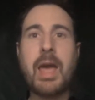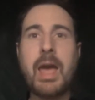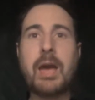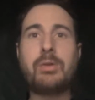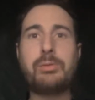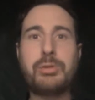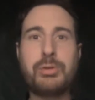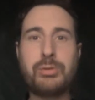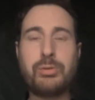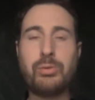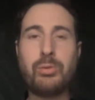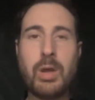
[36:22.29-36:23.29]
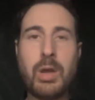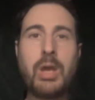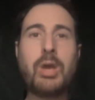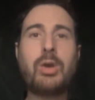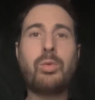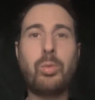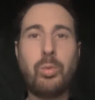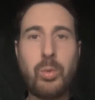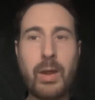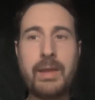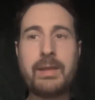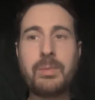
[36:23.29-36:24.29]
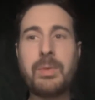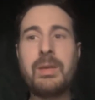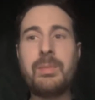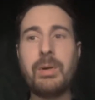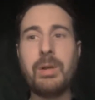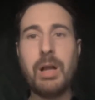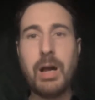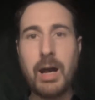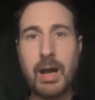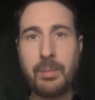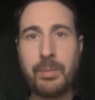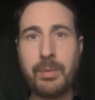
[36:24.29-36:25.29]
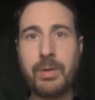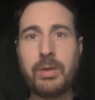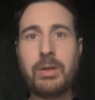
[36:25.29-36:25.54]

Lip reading: how to wake people up